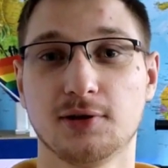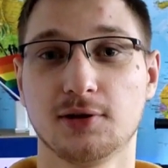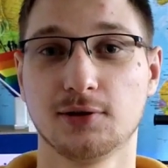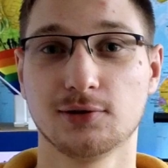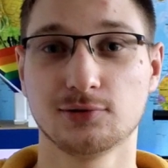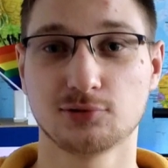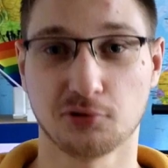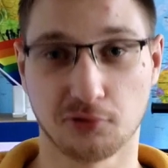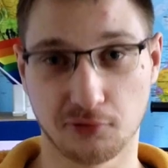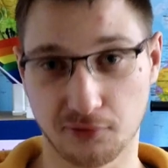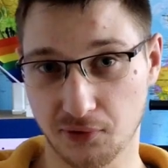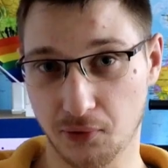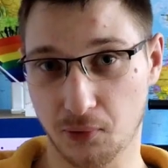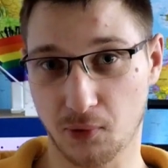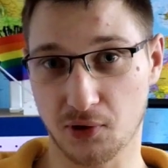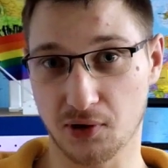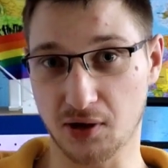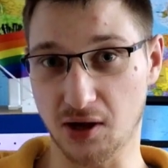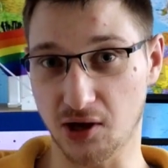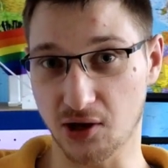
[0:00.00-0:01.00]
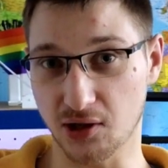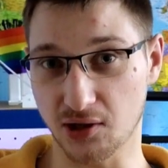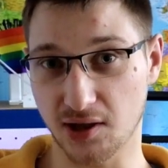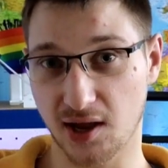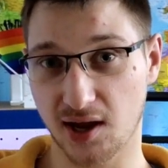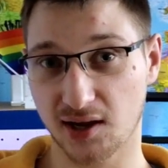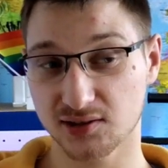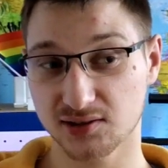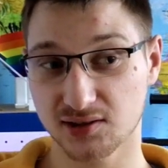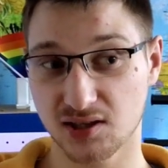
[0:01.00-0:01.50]
So if you want early
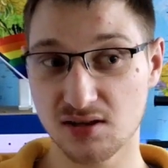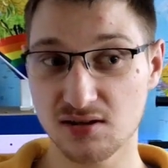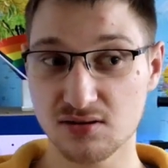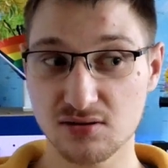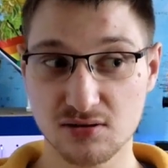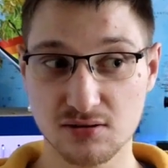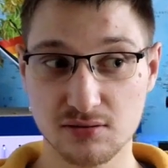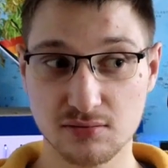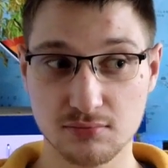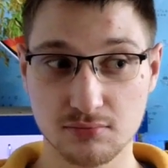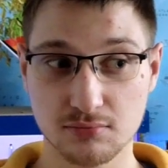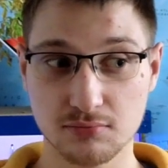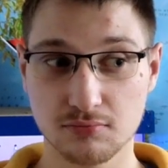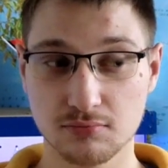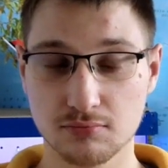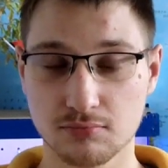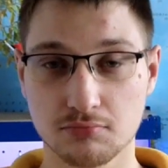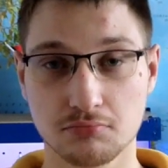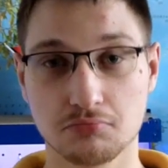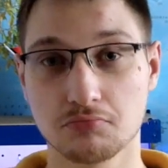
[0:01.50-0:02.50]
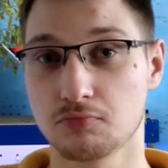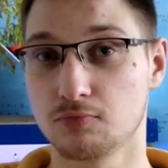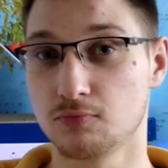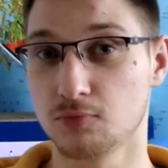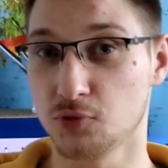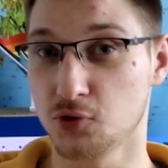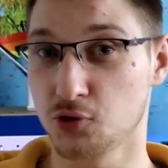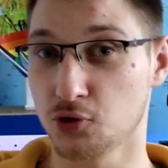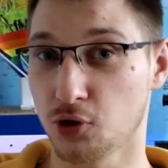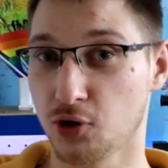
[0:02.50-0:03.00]
access,
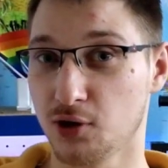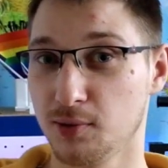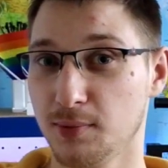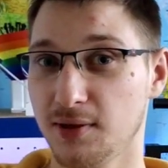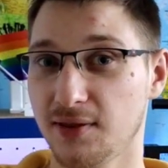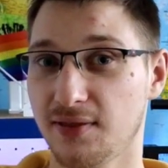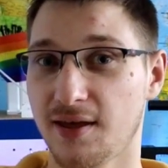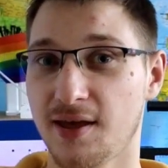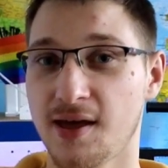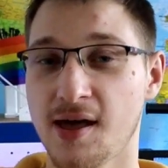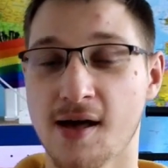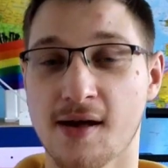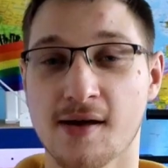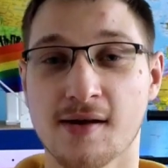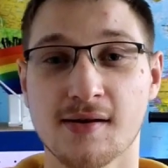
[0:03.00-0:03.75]
join me there.